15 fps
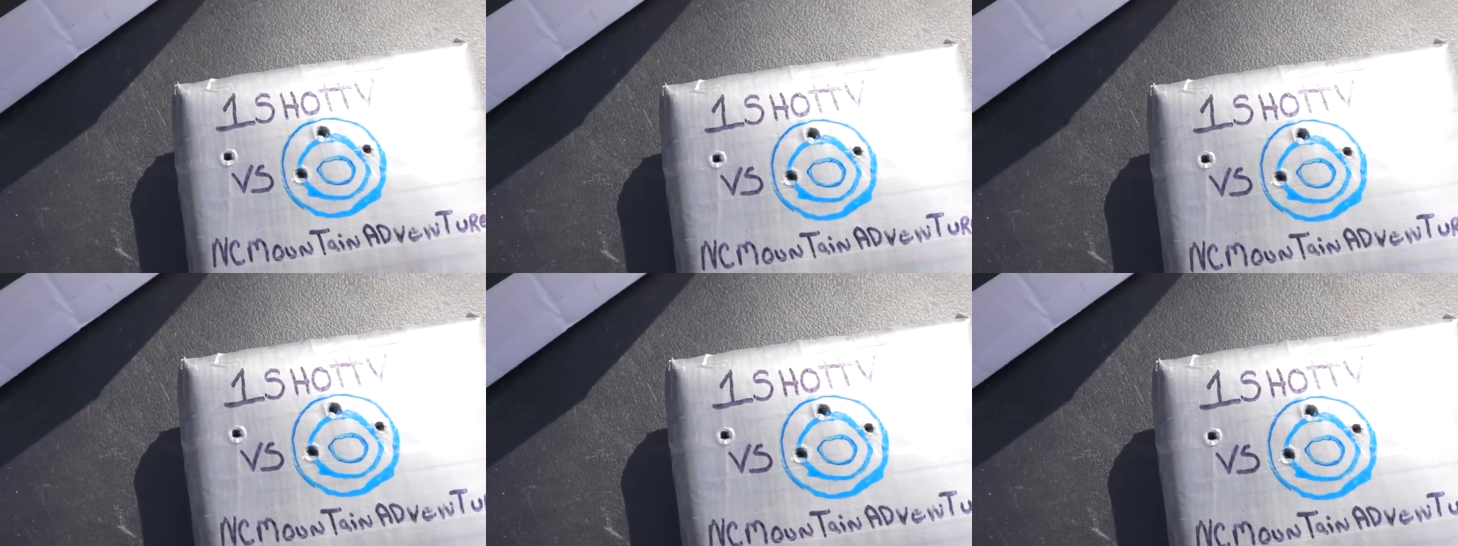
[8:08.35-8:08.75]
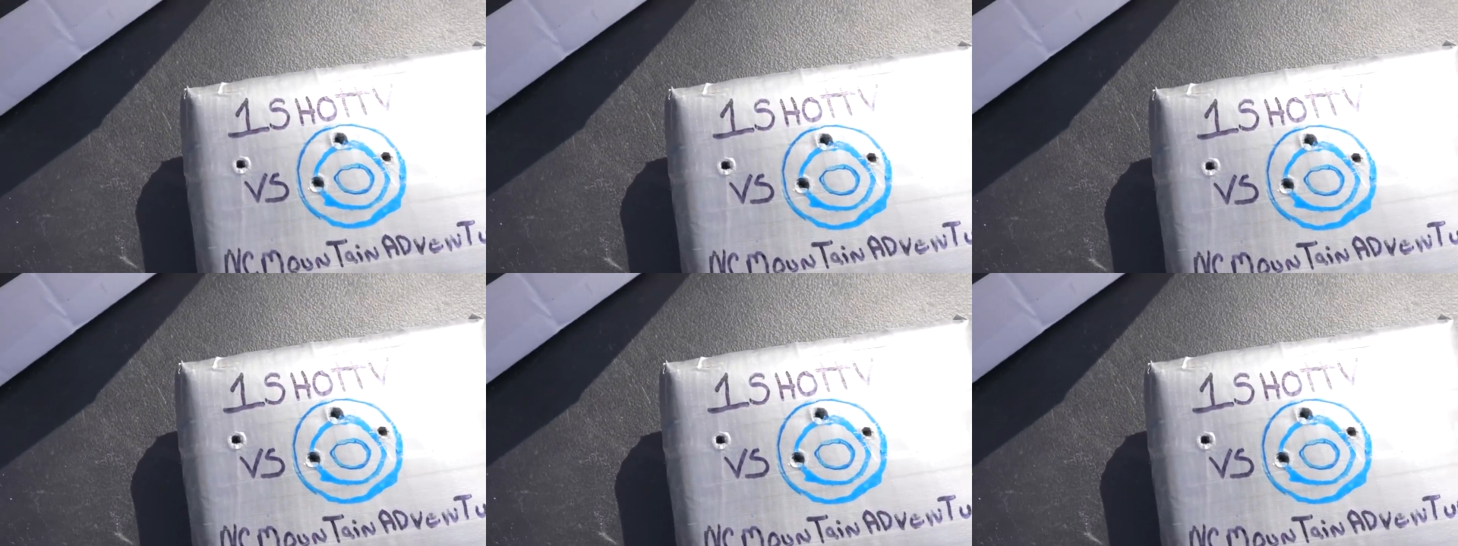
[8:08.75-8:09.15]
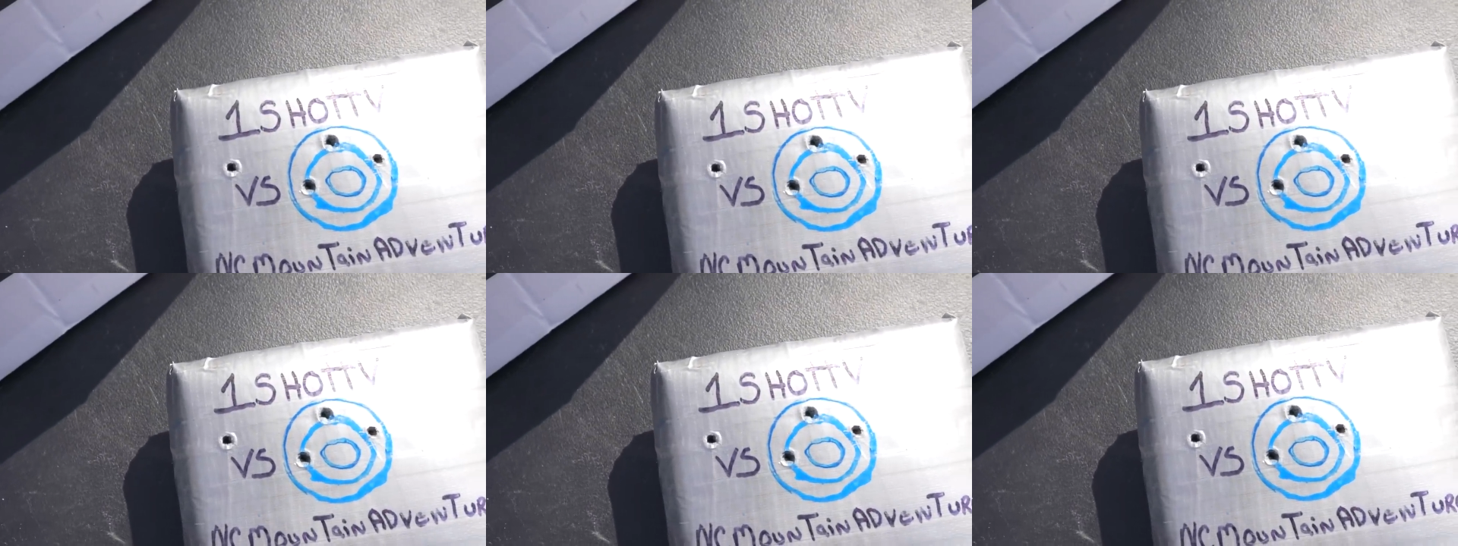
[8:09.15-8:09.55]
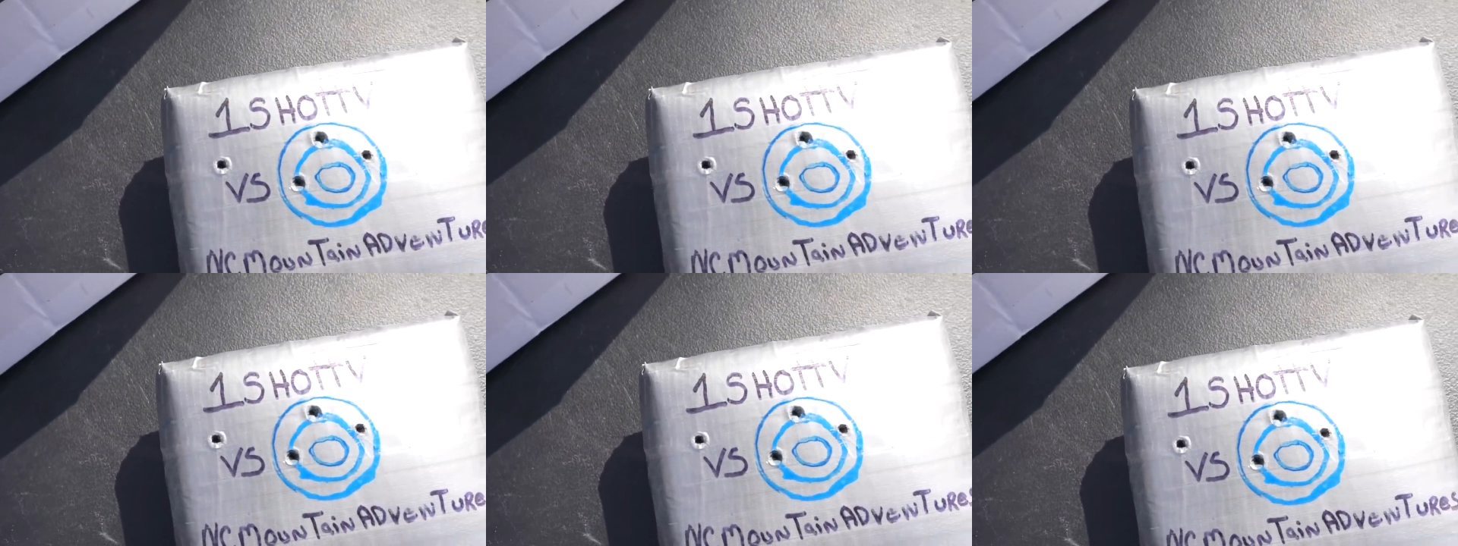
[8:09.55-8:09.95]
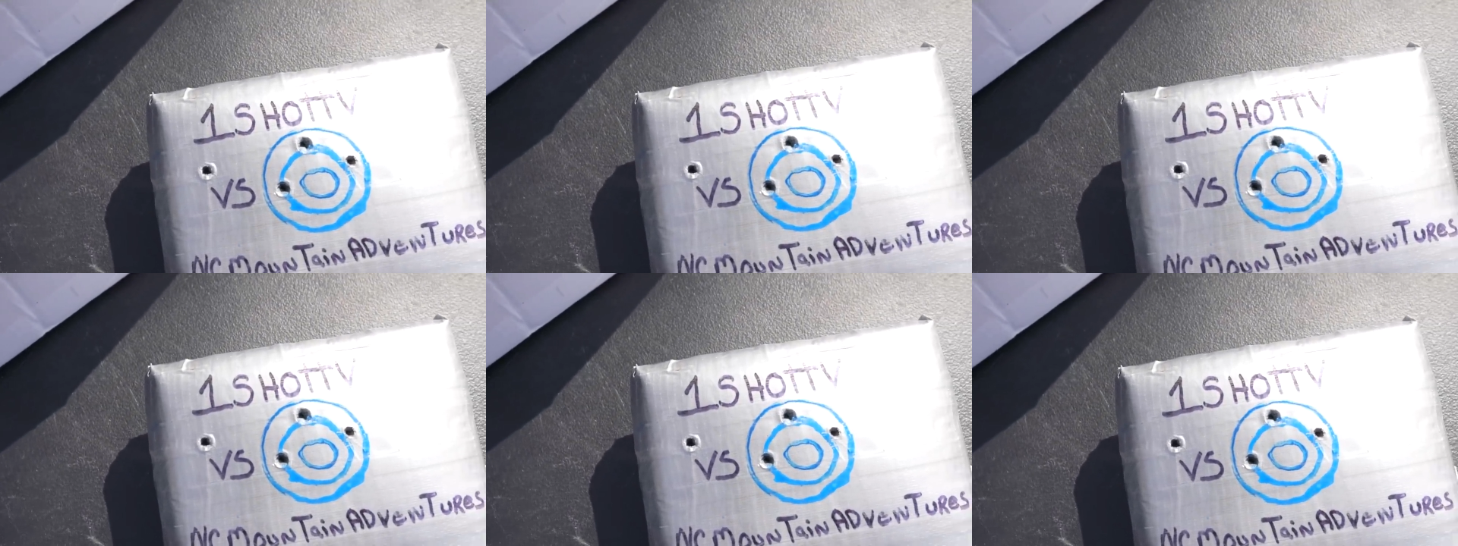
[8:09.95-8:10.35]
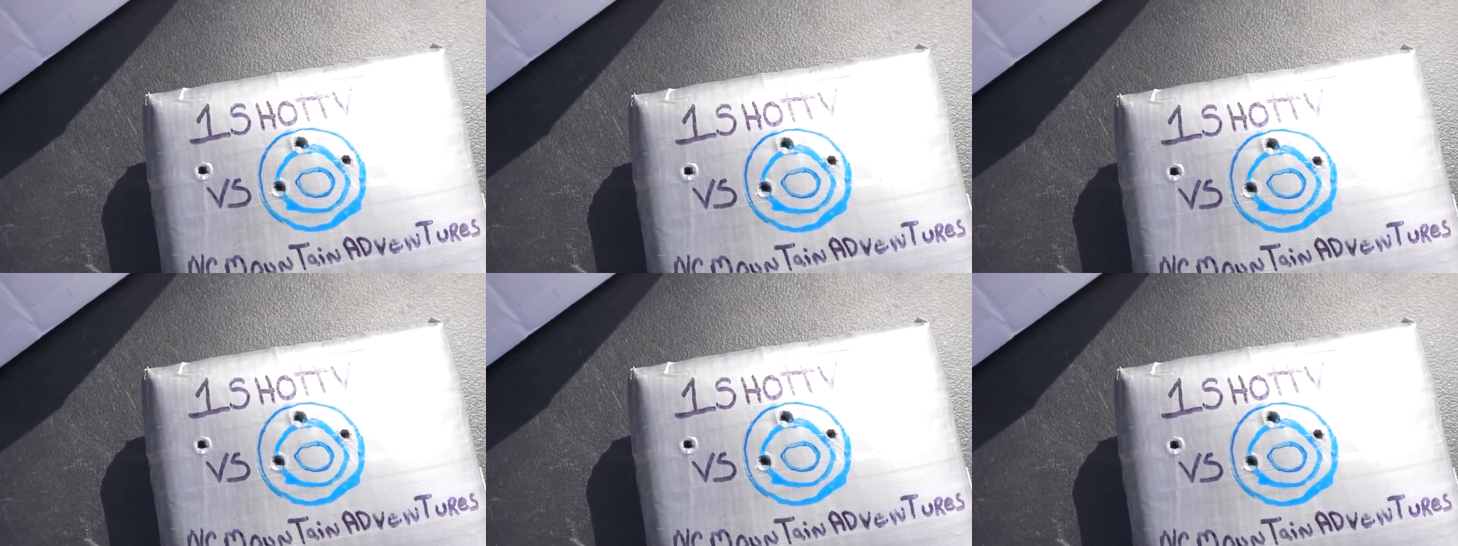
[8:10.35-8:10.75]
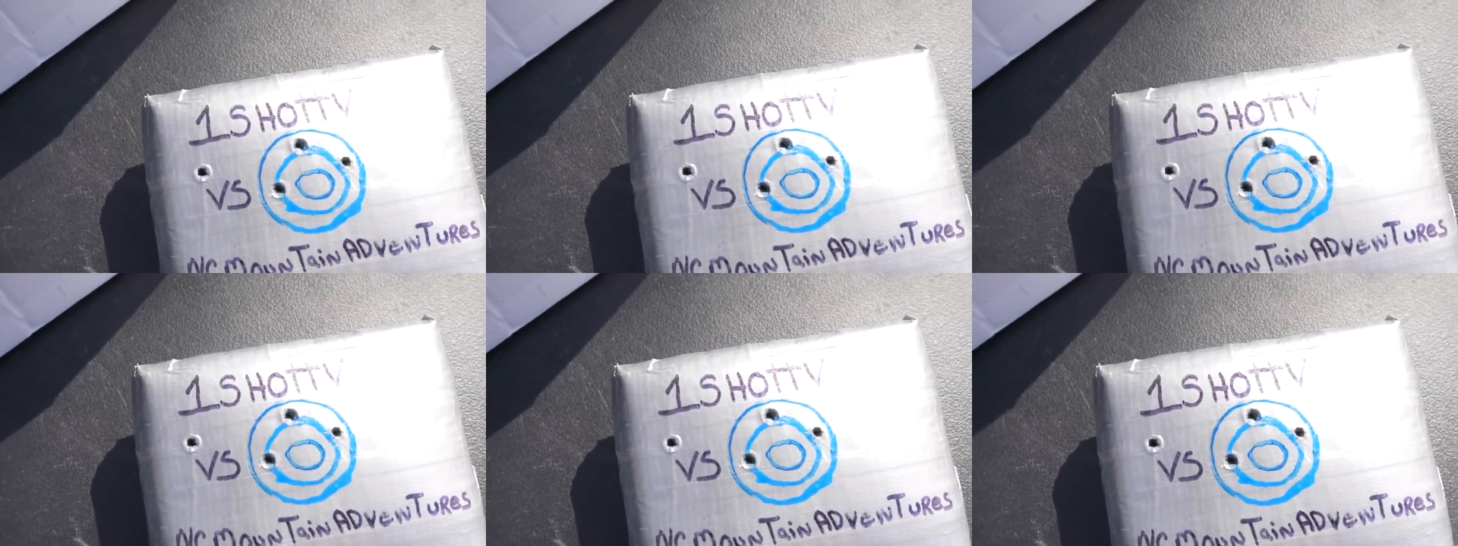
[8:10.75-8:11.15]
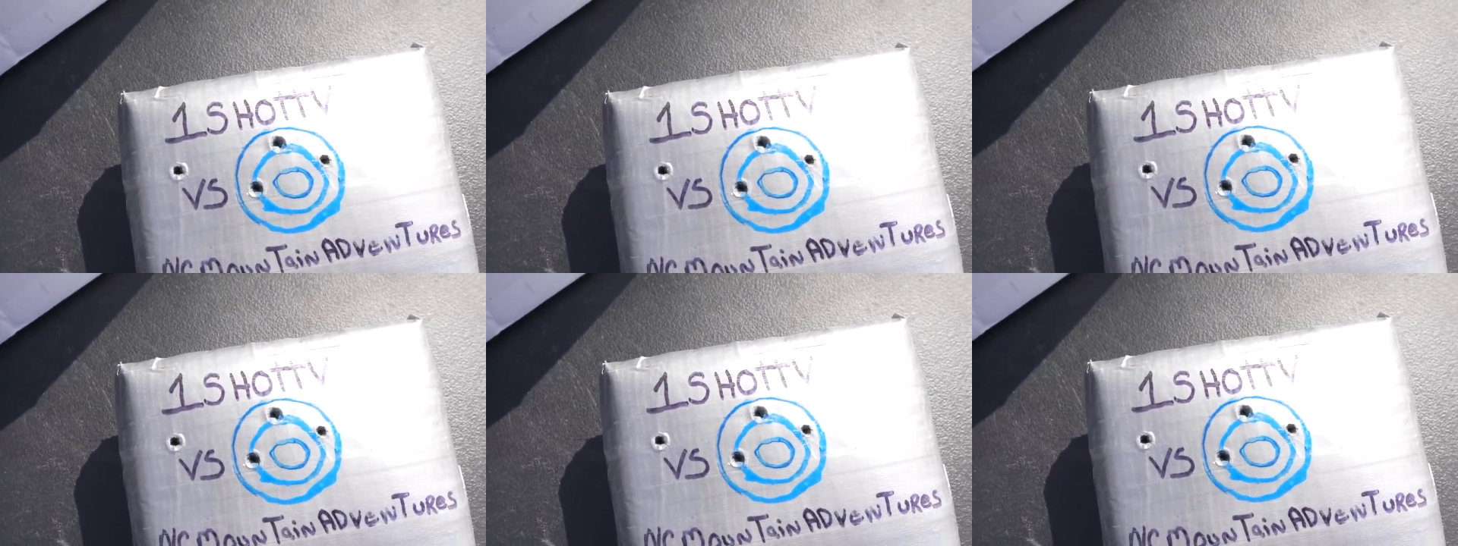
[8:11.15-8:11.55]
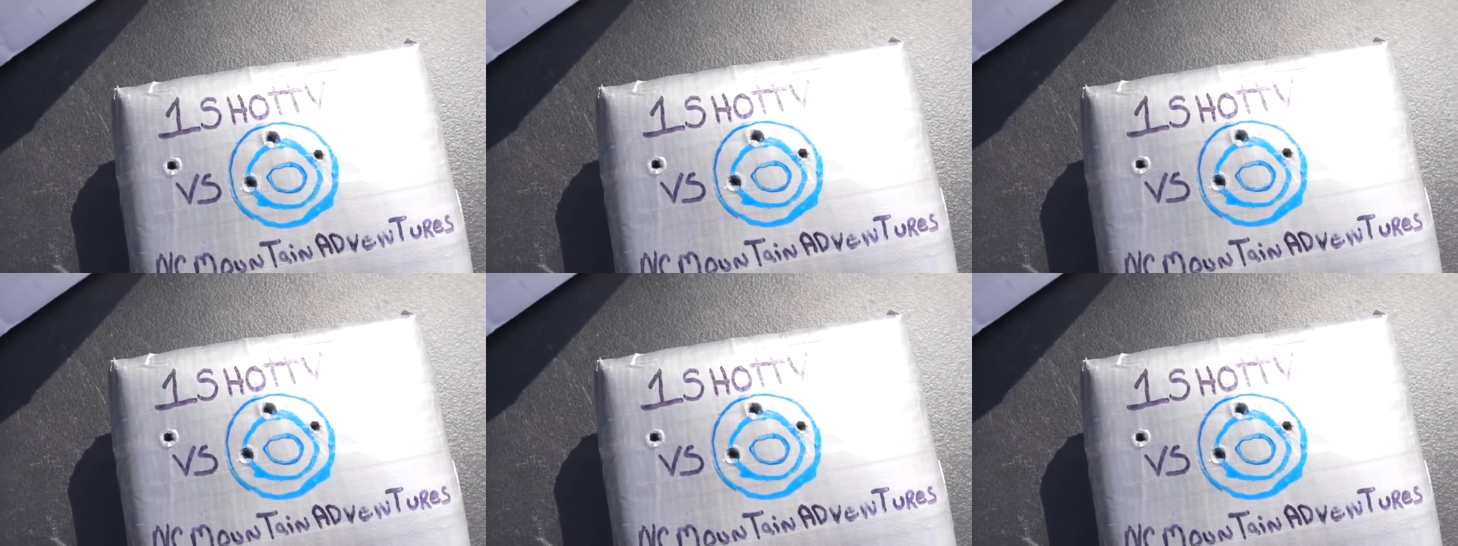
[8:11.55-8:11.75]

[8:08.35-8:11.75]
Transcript: (no speaker visible)